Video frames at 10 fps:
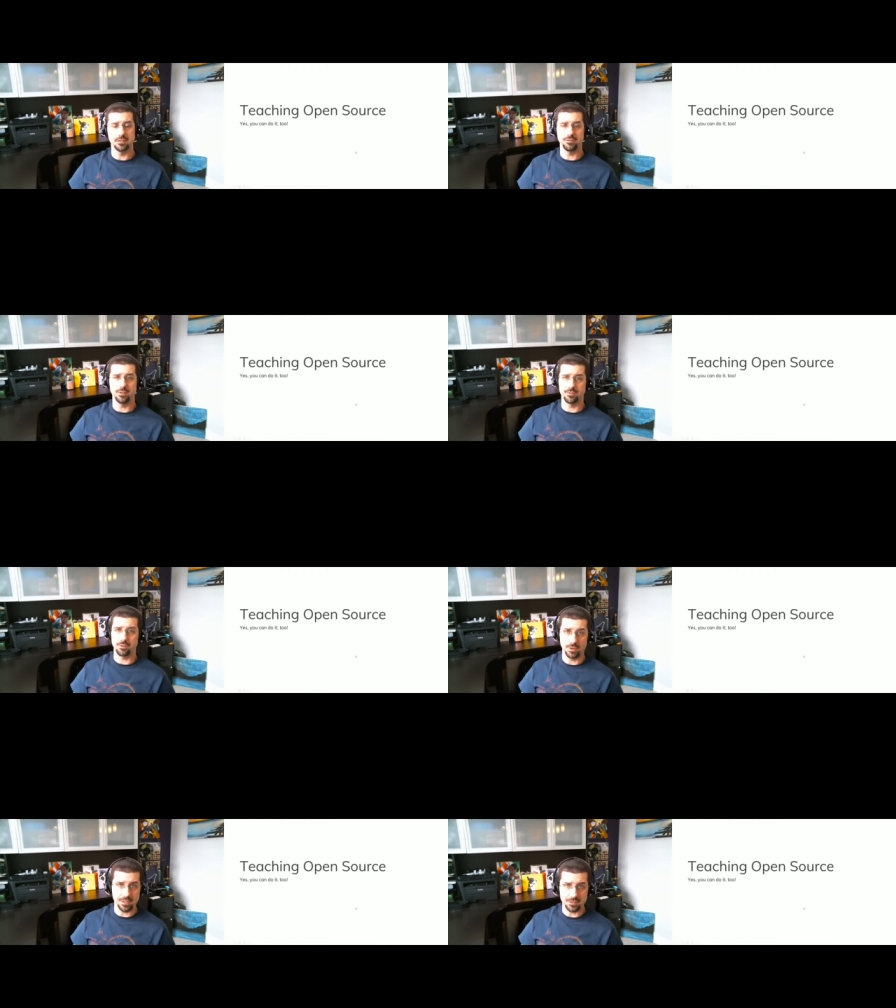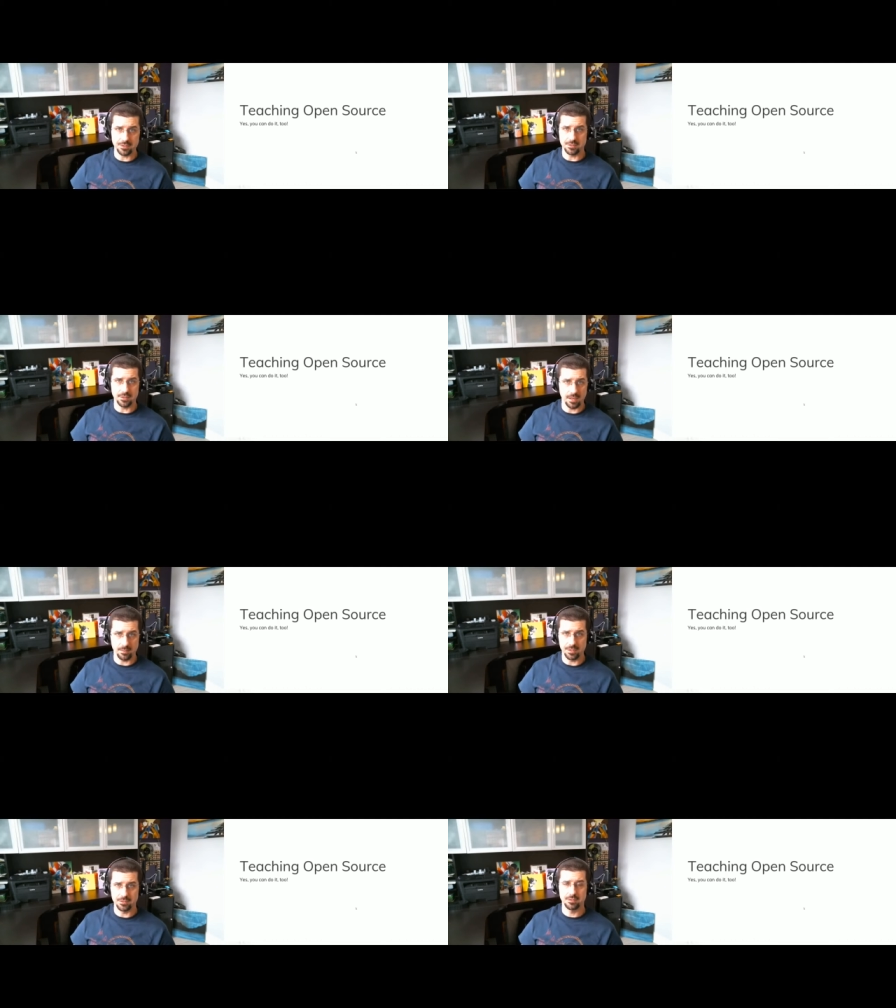If you have questions,
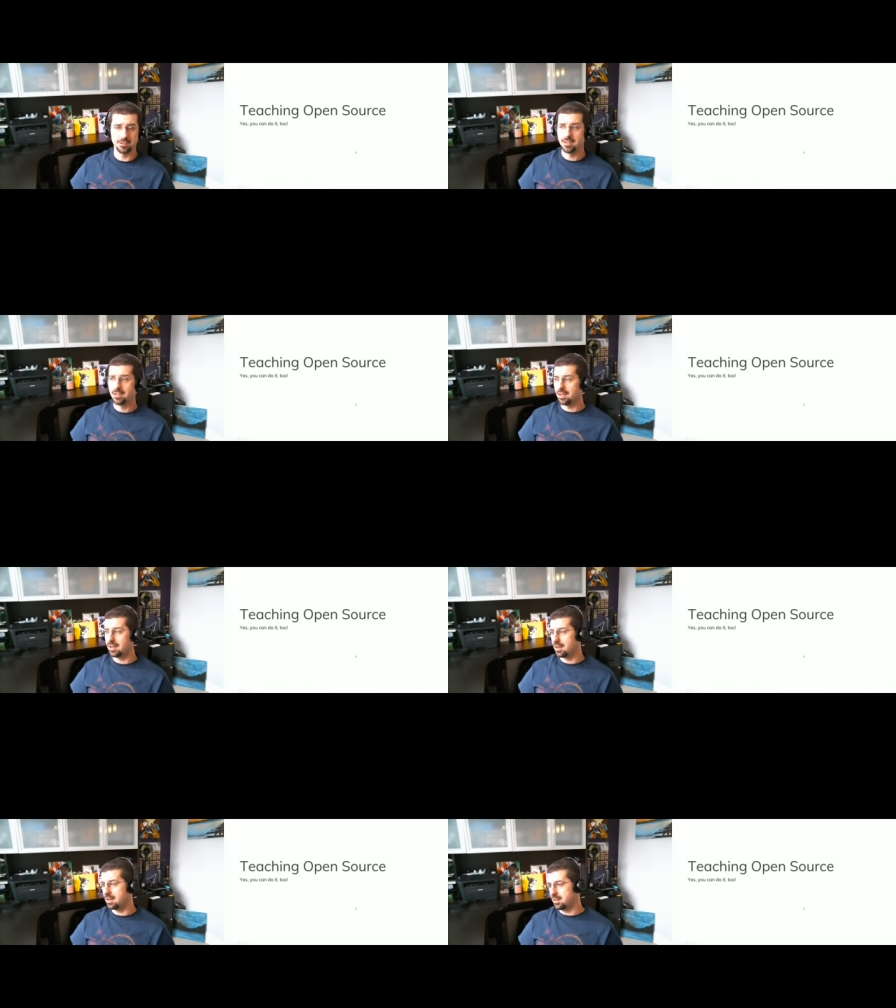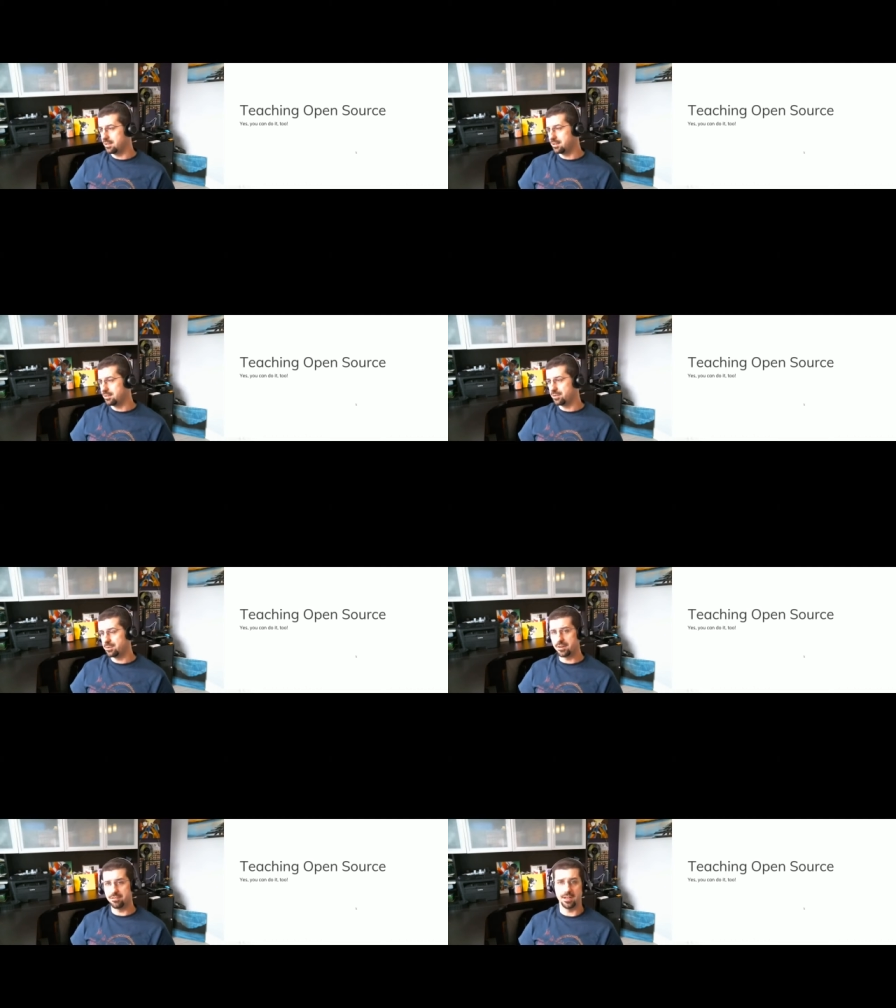comments, uh, if you
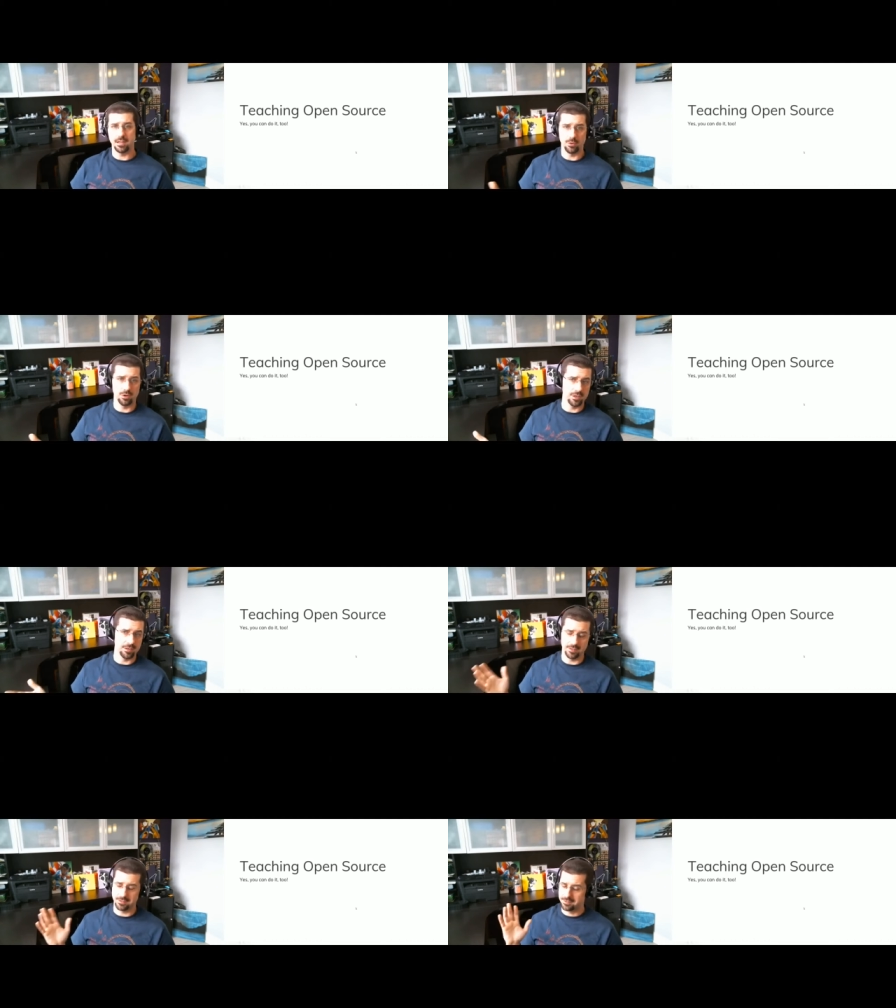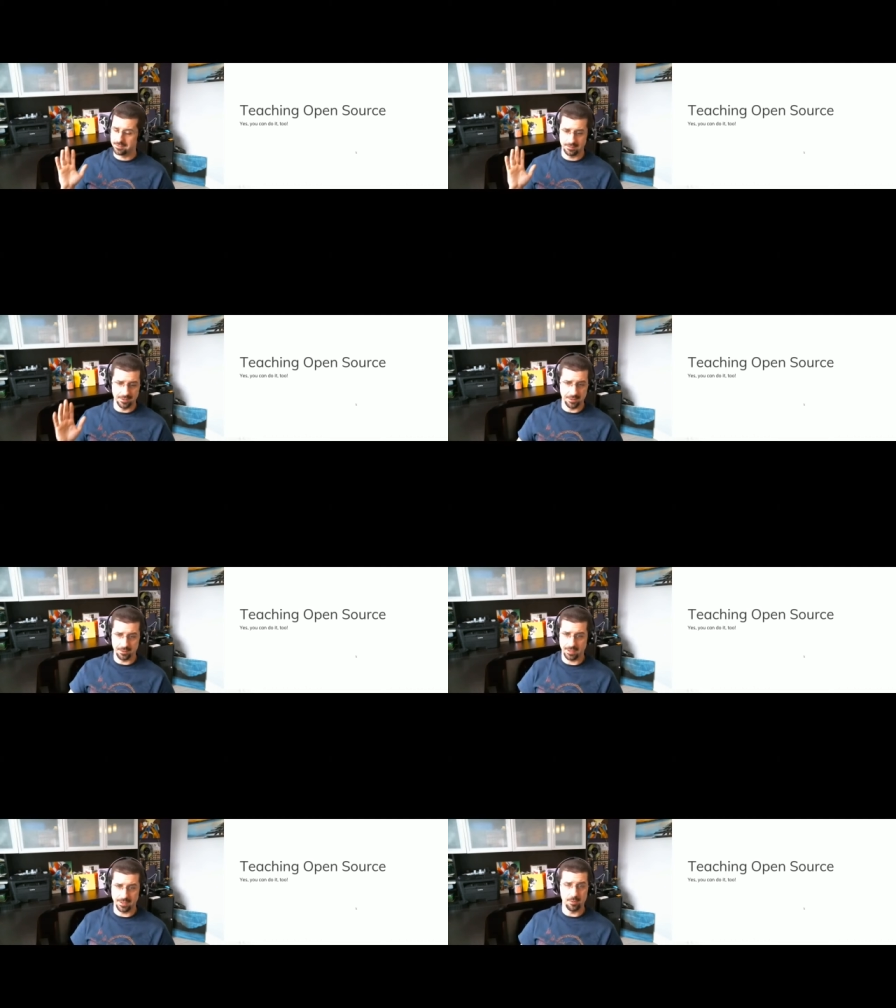want to follow on, it's, you
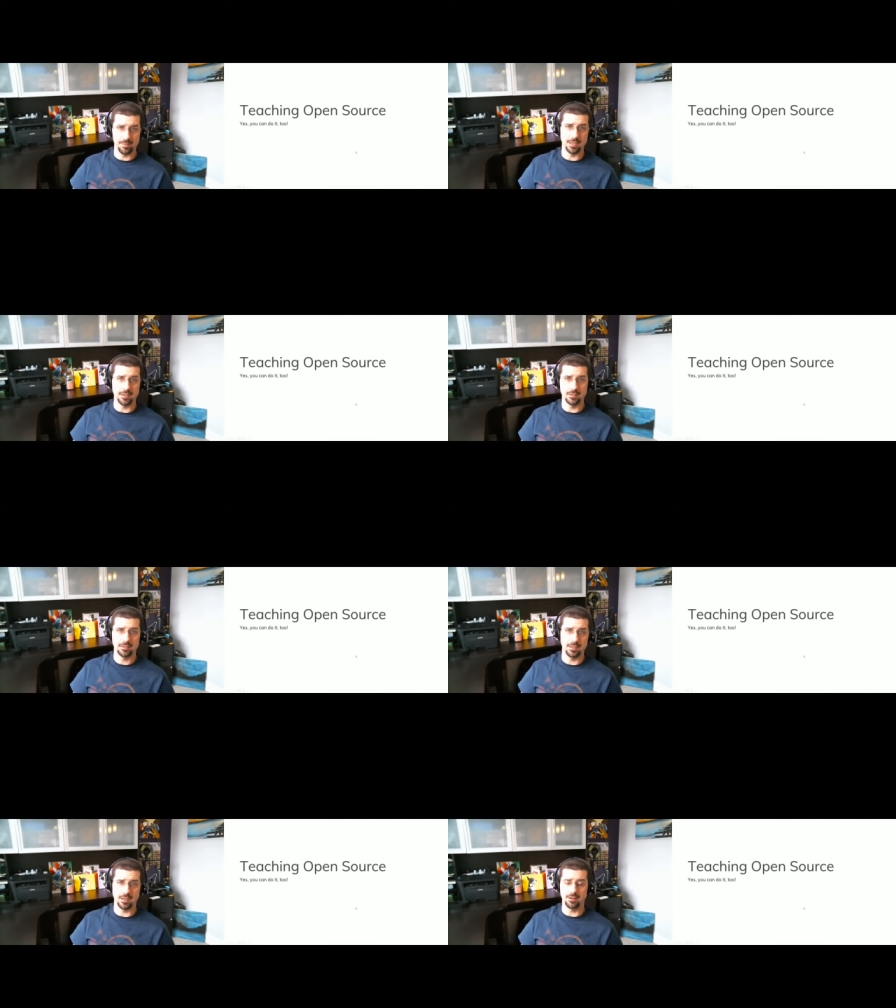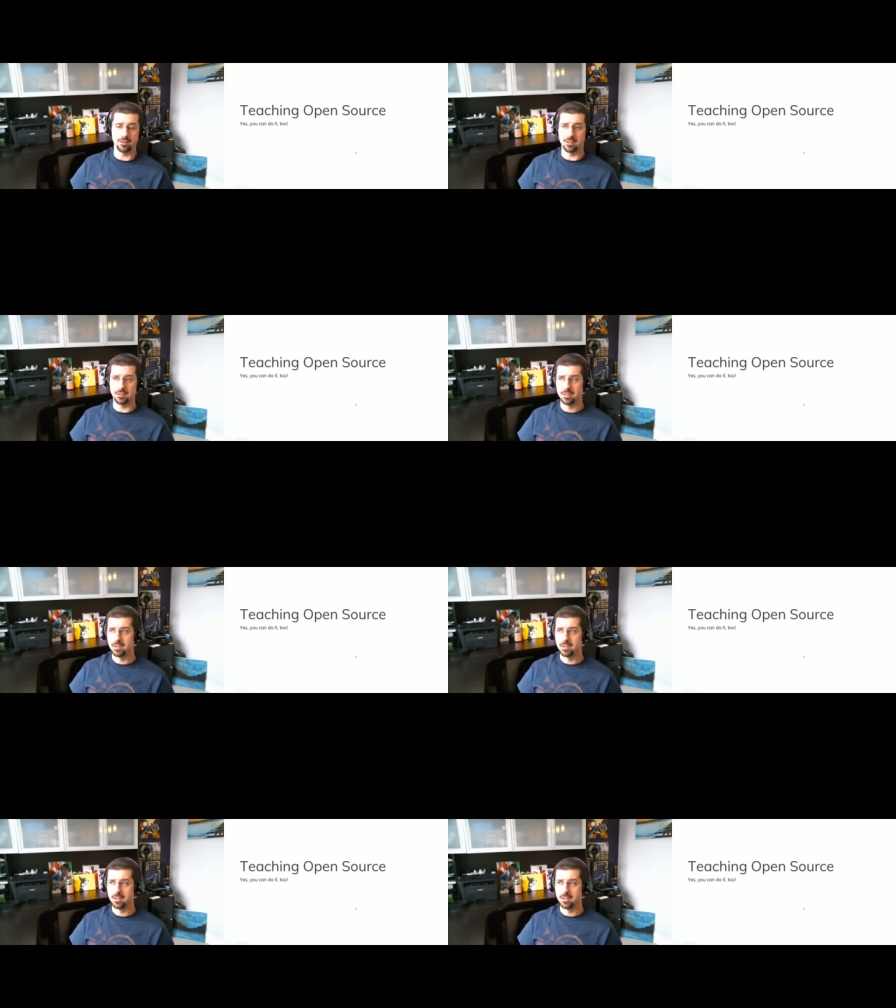know, I don't mind, not at all.